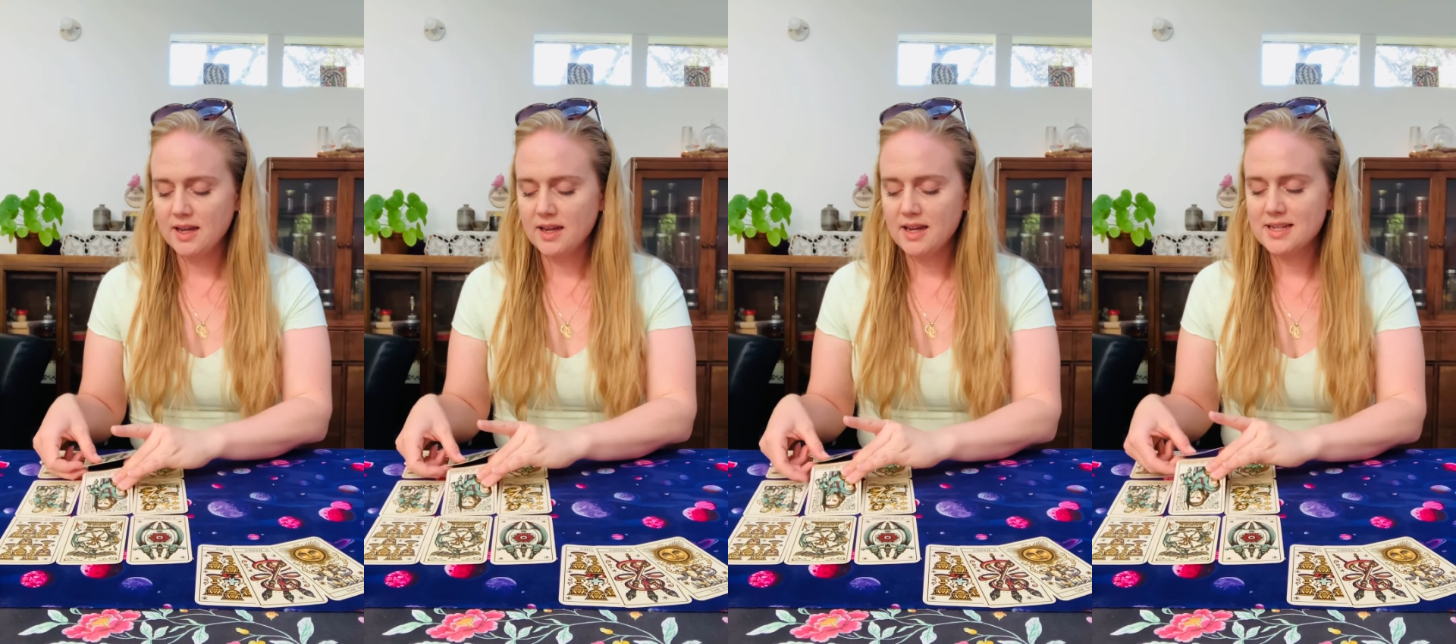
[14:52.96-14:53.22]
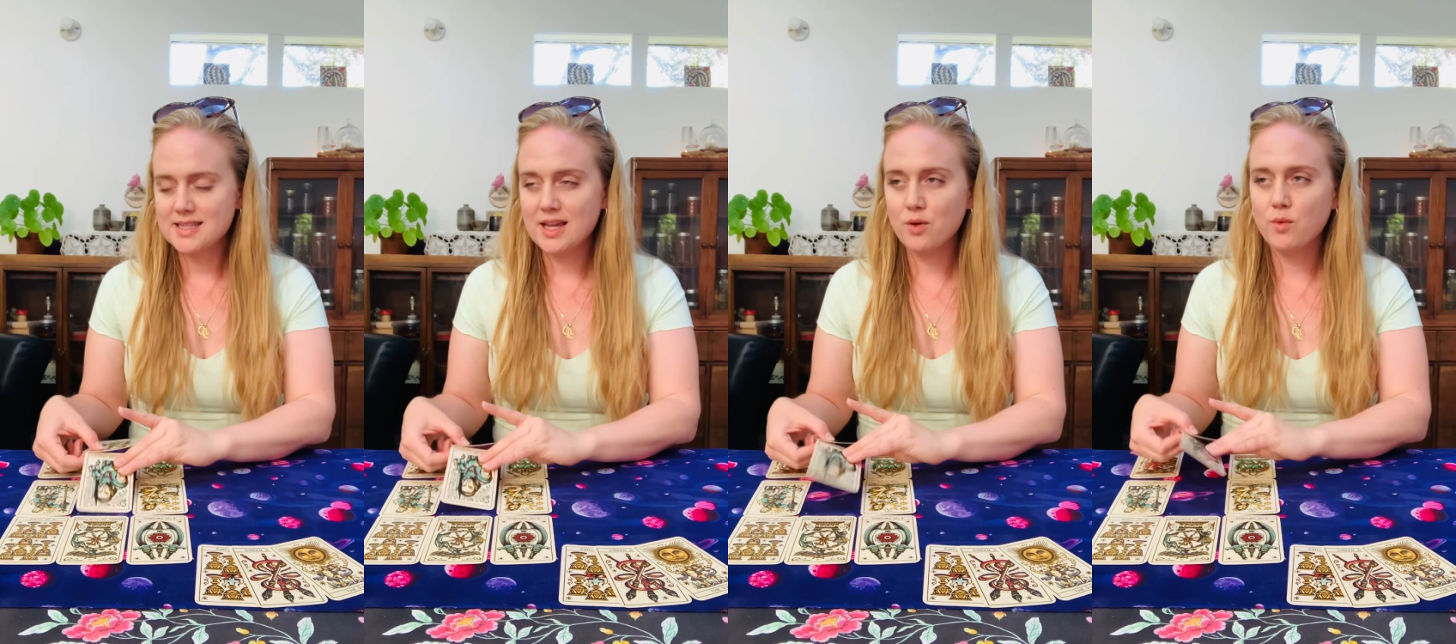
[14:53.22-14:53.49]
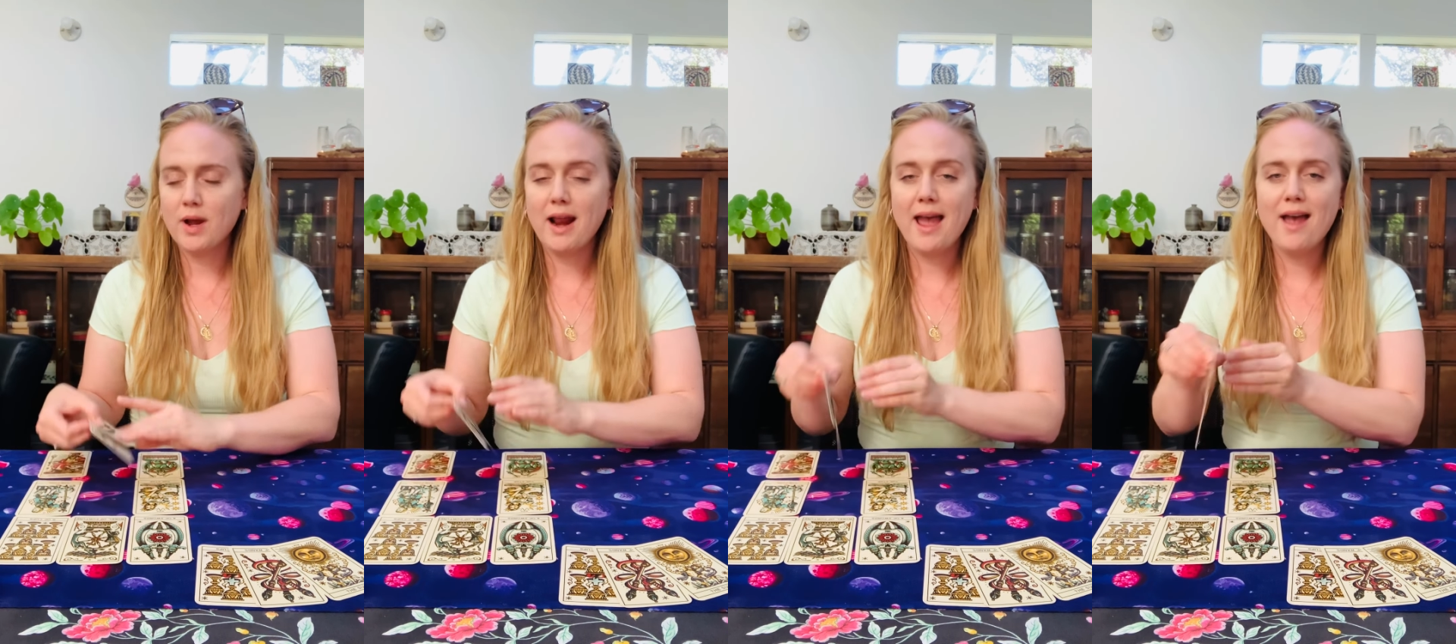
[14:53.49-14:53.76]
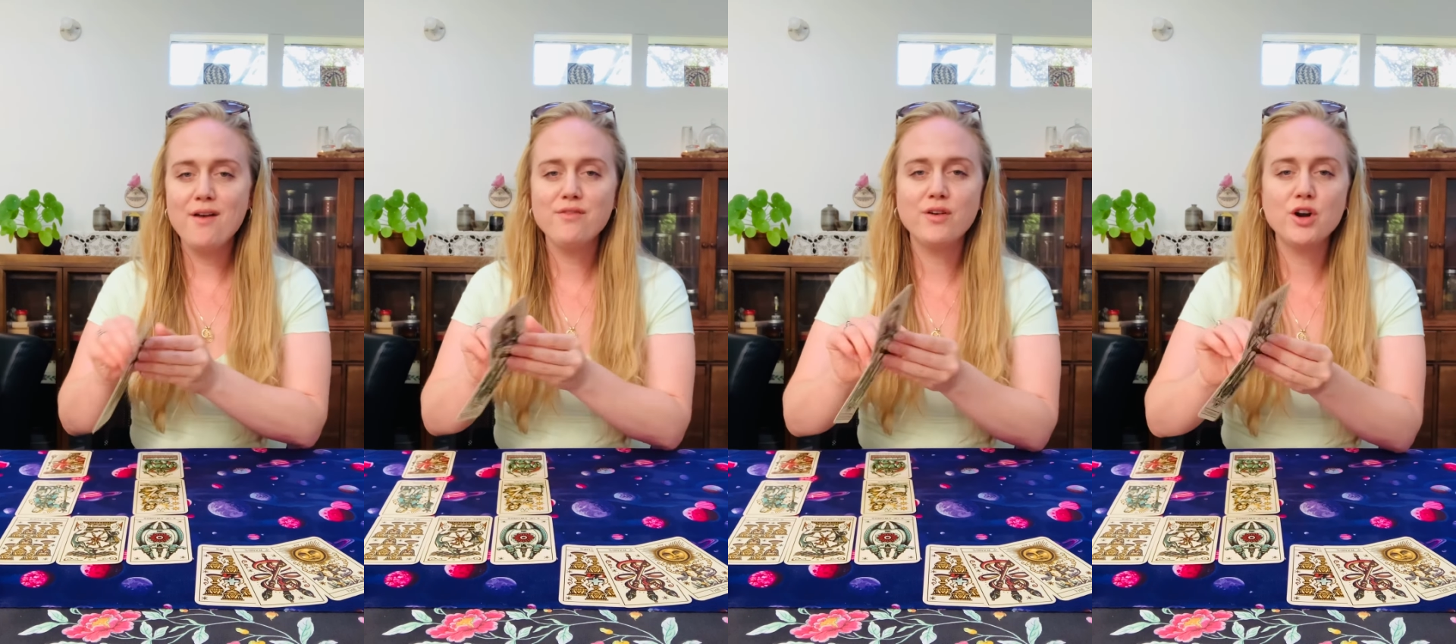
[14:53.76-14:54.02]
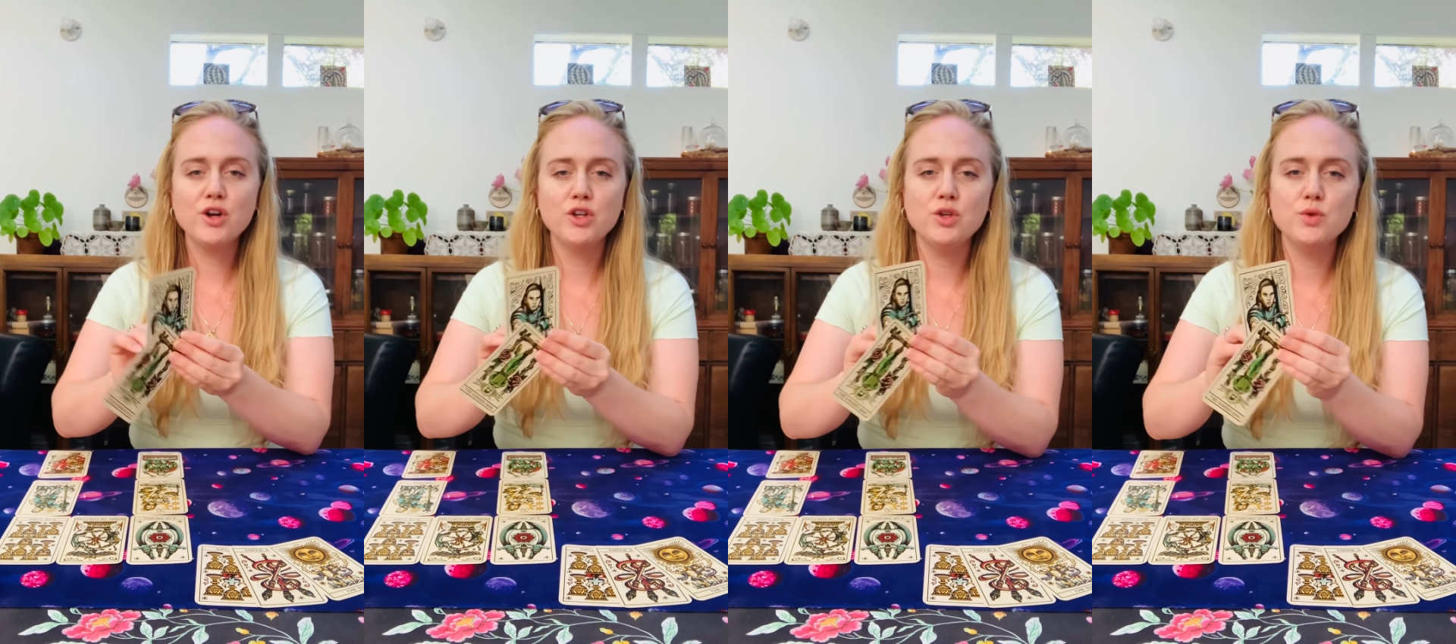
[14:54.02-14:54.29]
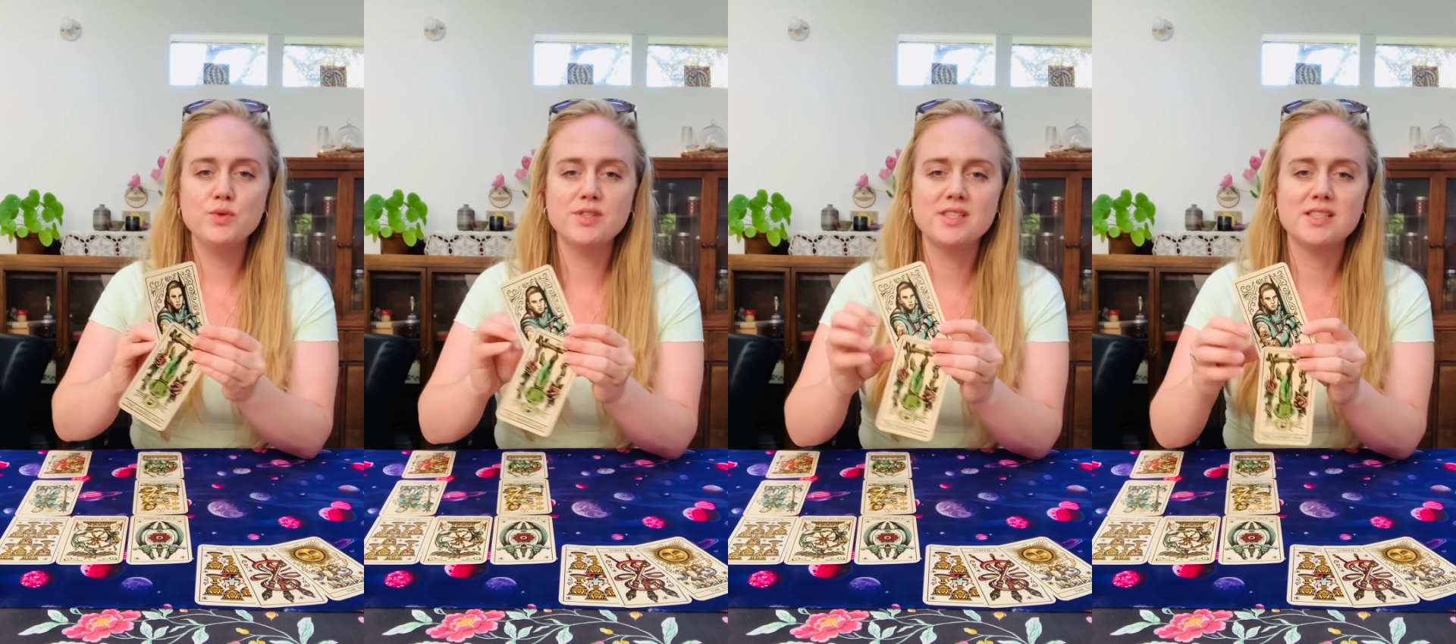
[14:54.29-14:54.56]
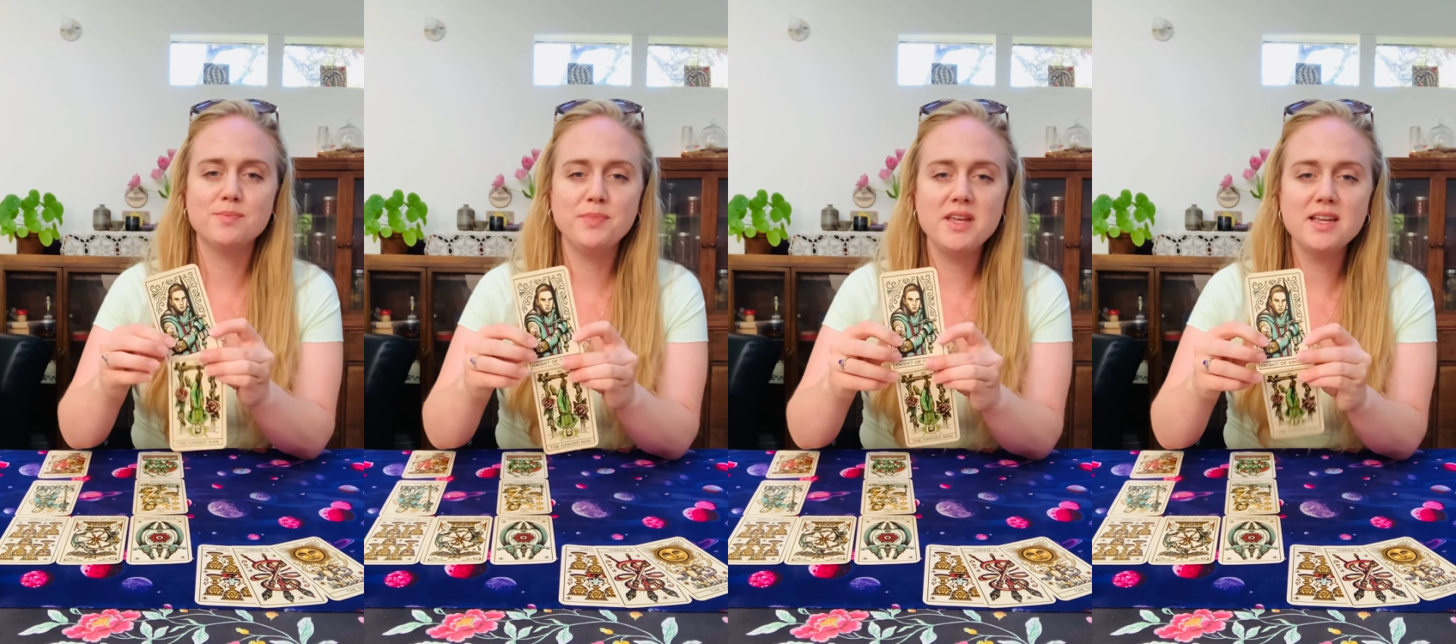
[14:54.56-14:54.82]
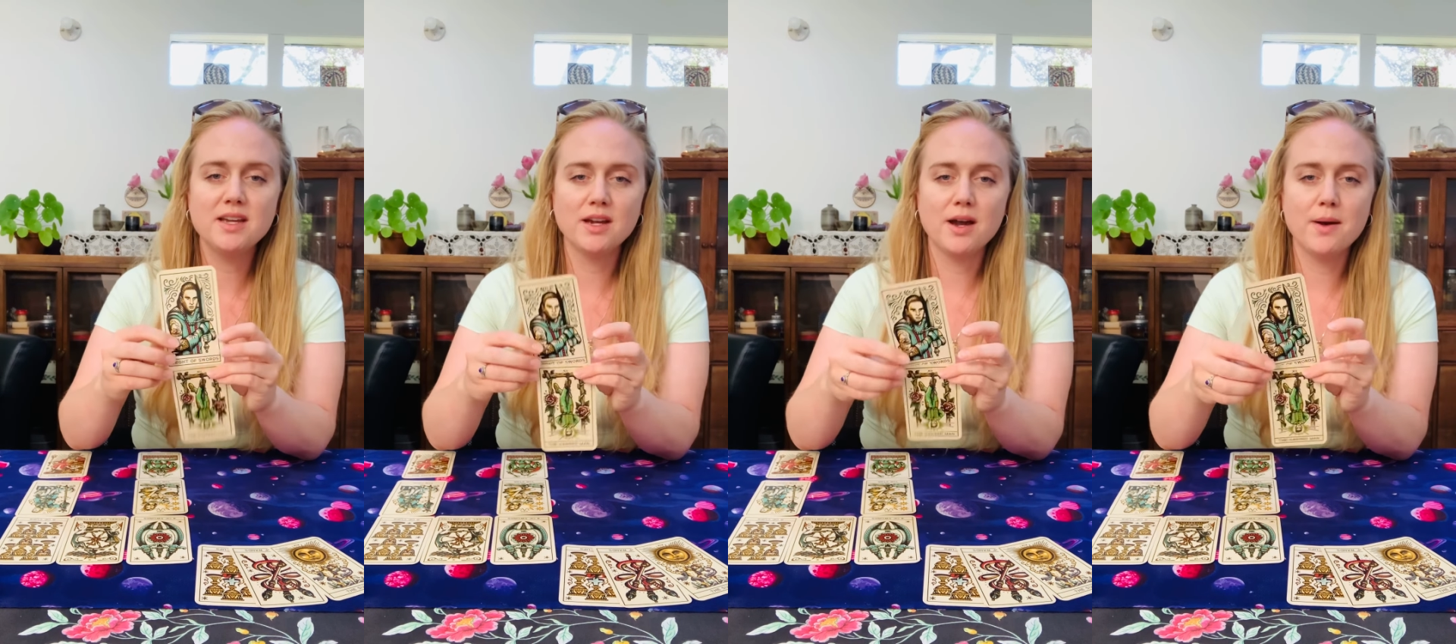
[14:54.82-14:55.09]
It's like whatever you
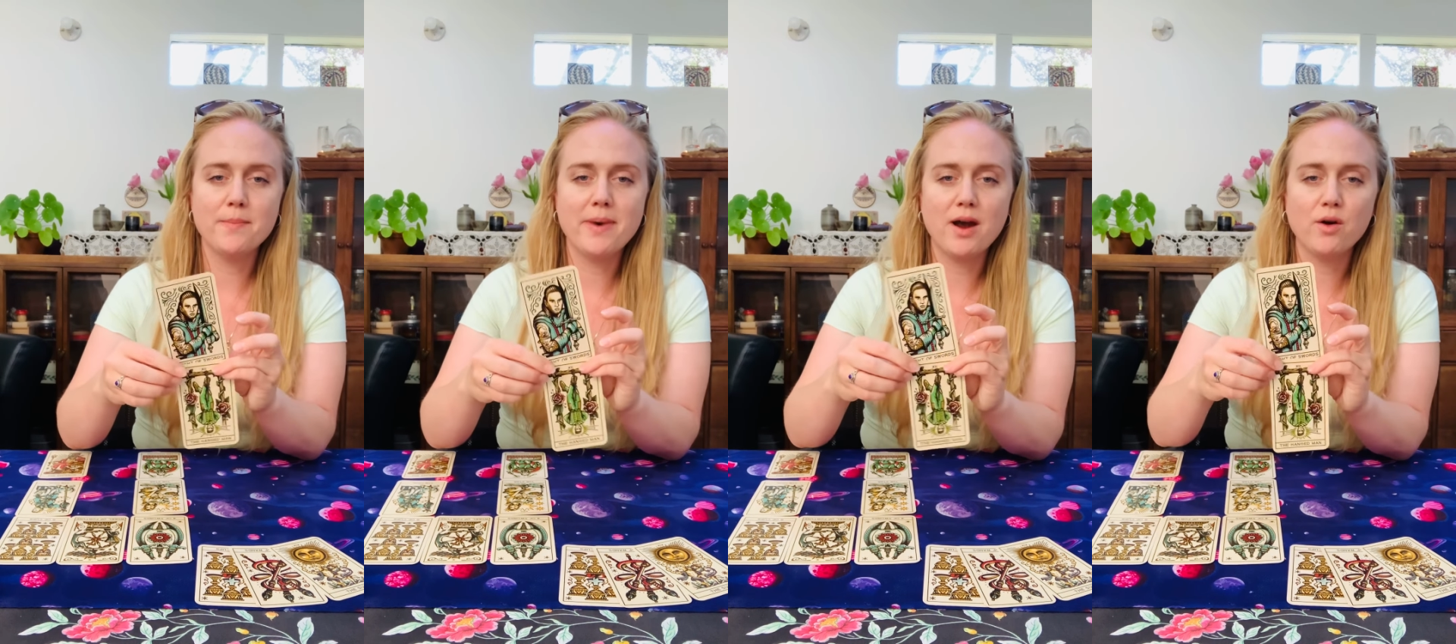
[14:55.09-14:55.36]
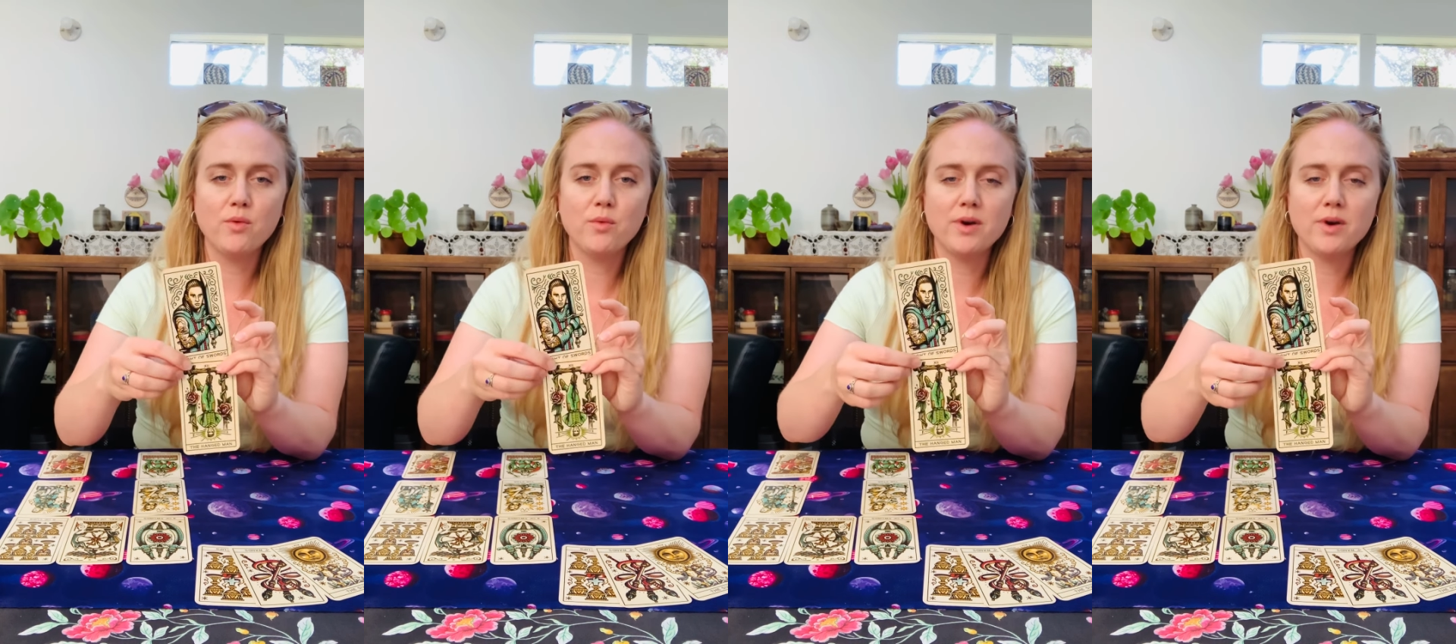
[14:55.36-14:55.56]
speak about,